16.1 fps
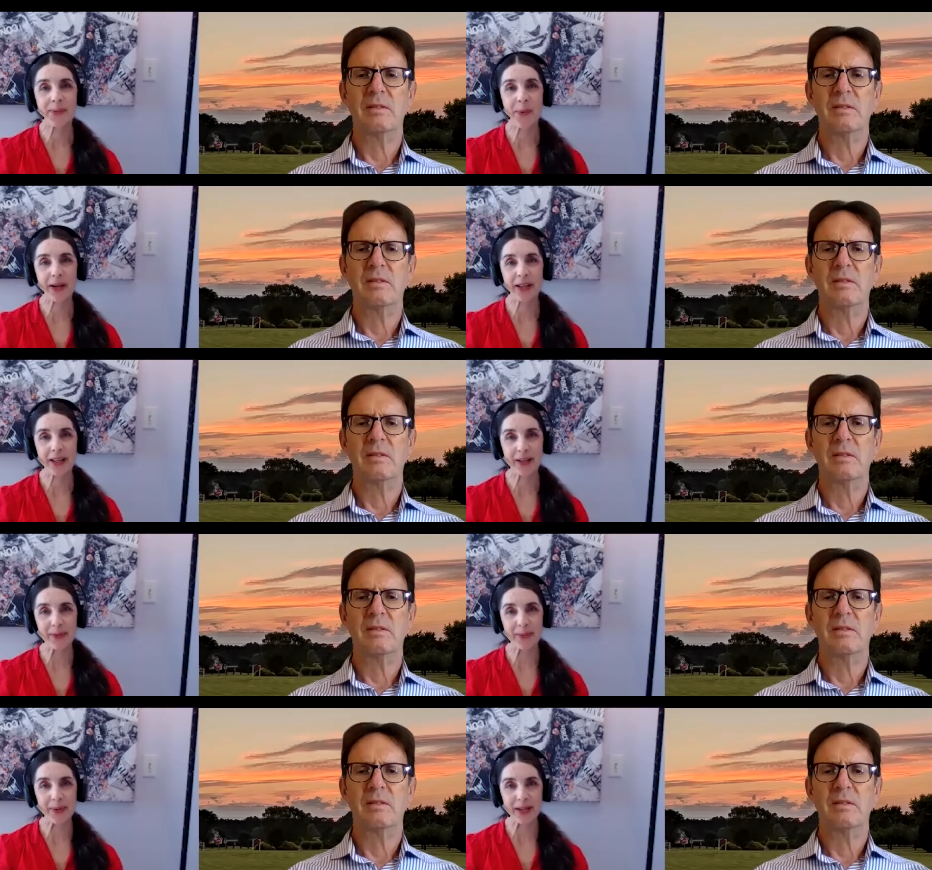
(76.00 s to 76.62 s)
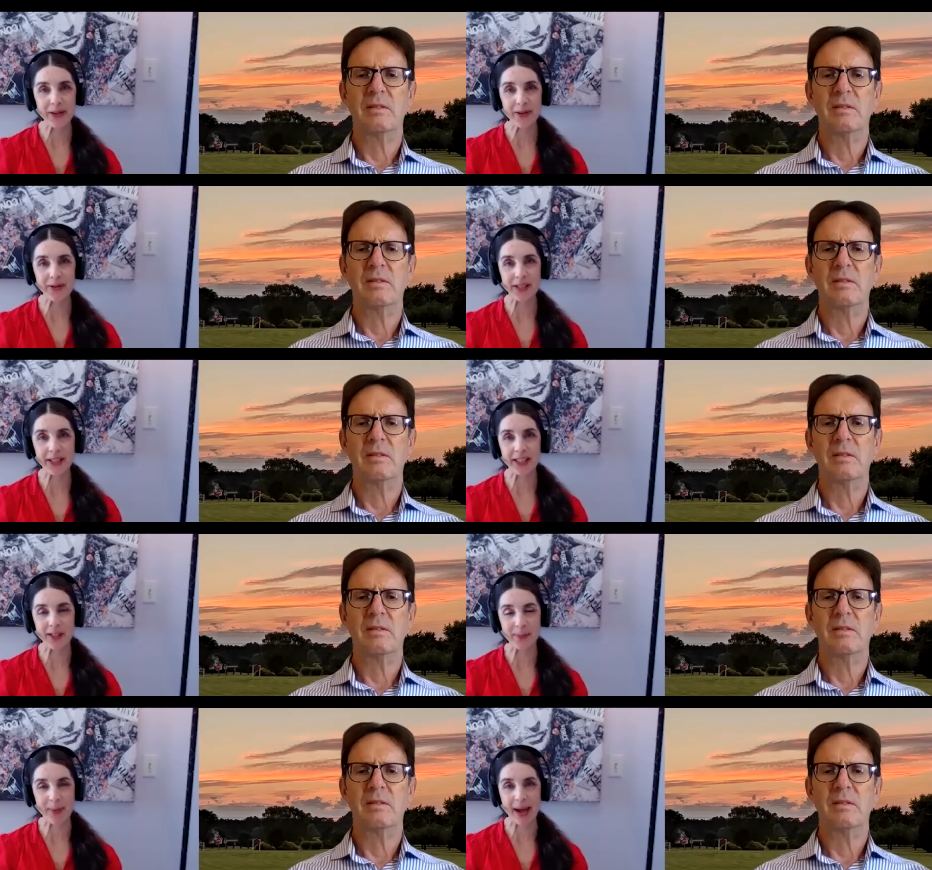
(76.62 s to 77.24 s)
Speaker 1: what can readers
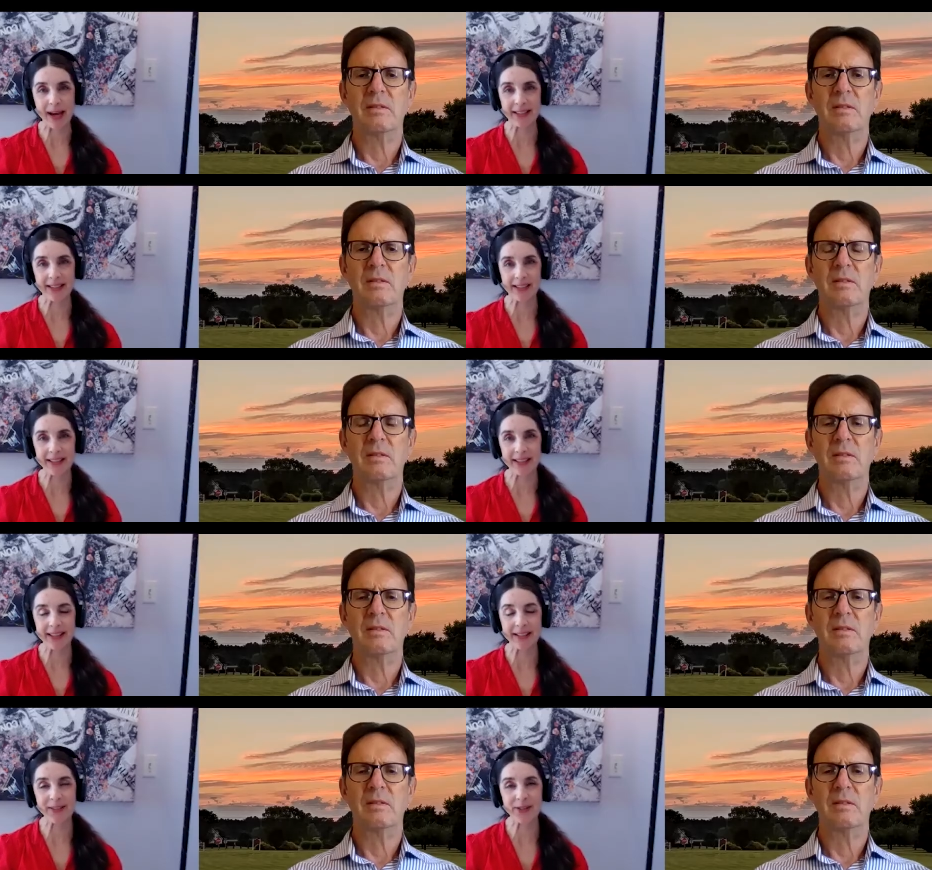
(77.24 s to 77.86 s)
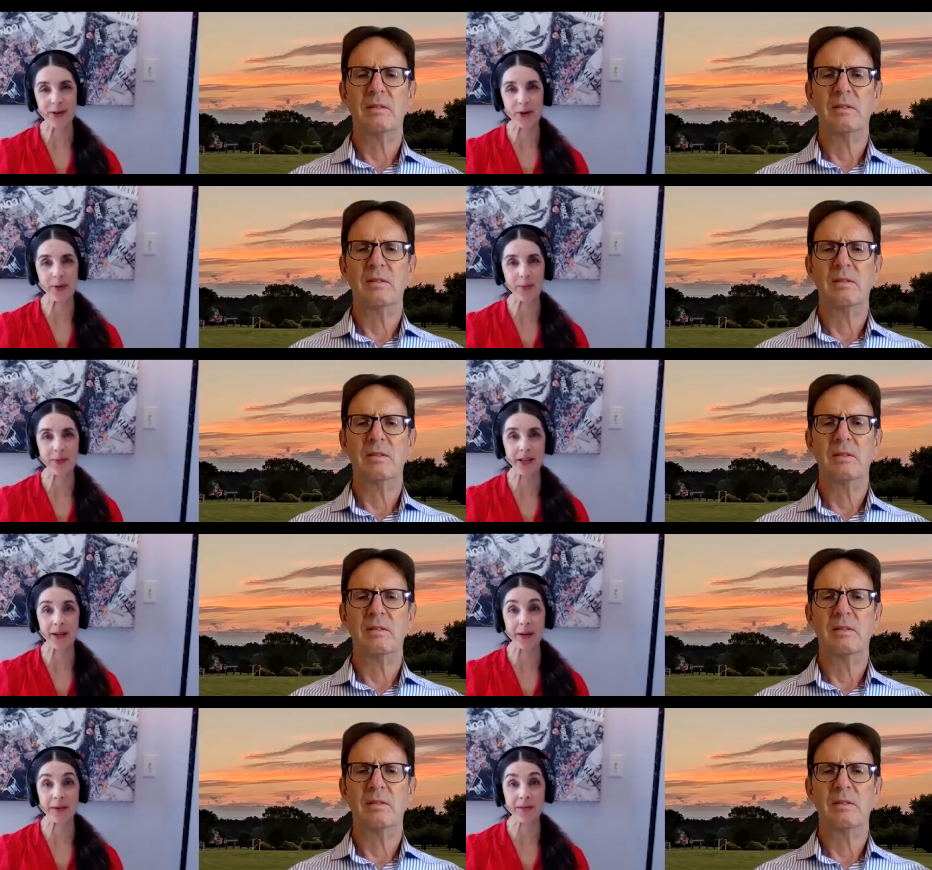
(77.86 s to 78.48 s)
expect in
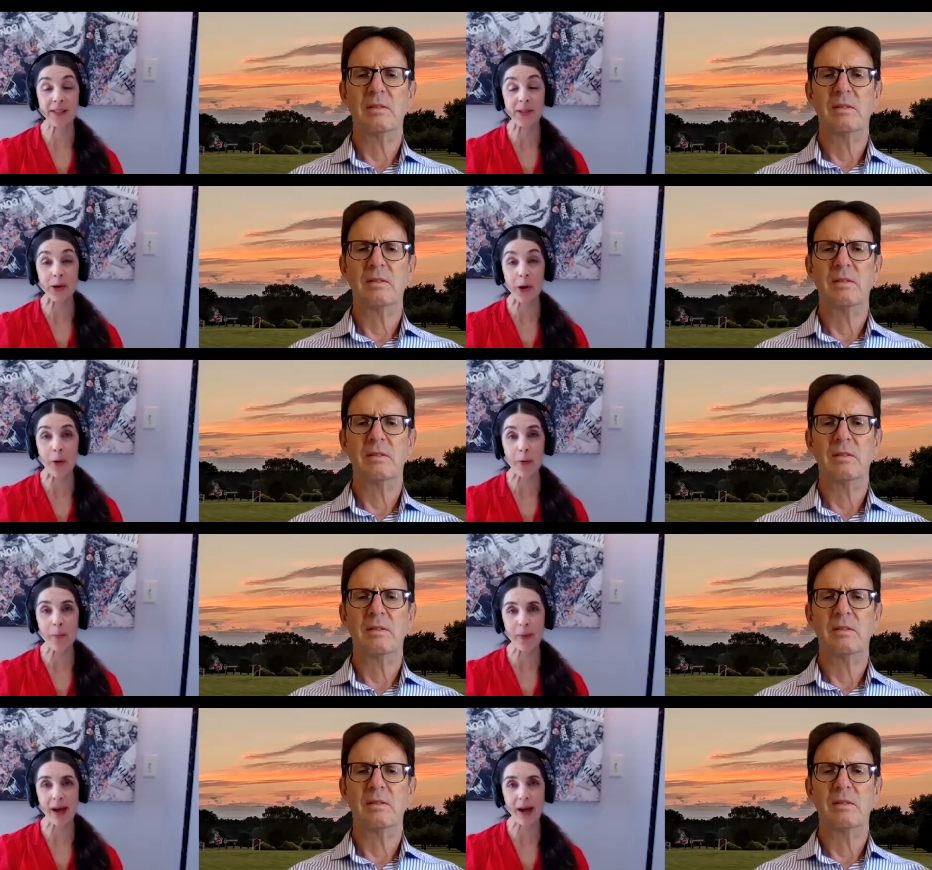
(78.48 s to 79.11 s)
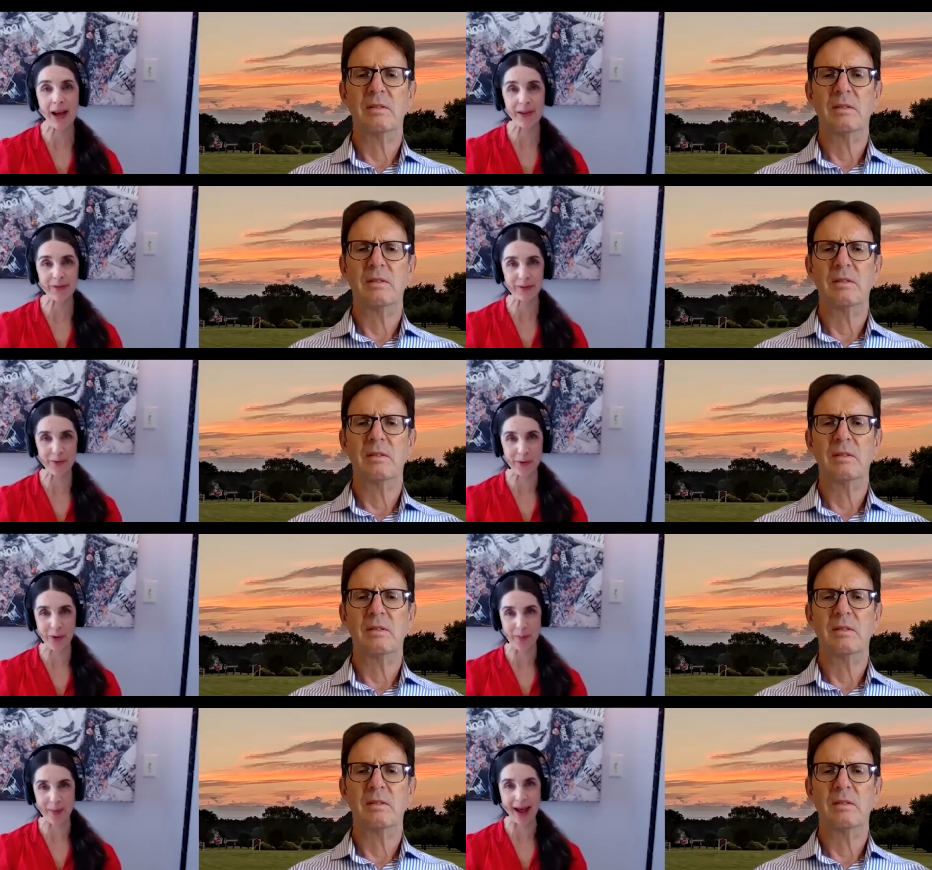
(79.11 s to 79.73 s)
terms of scope and
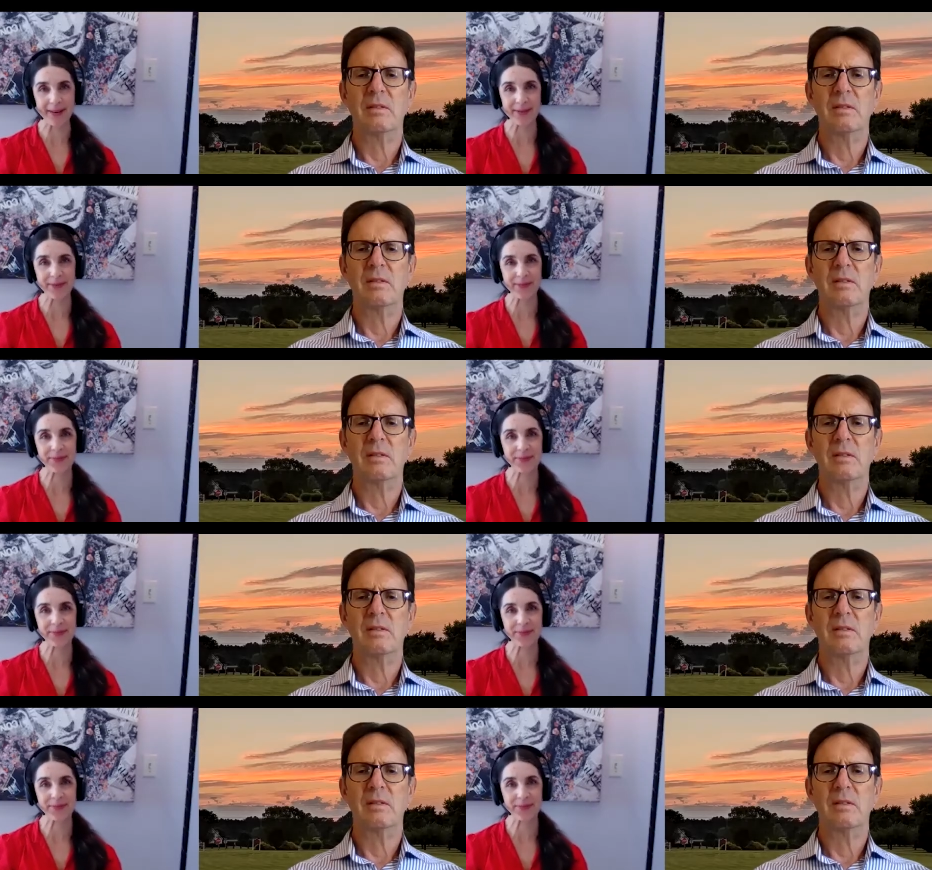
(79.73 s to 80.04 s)
format?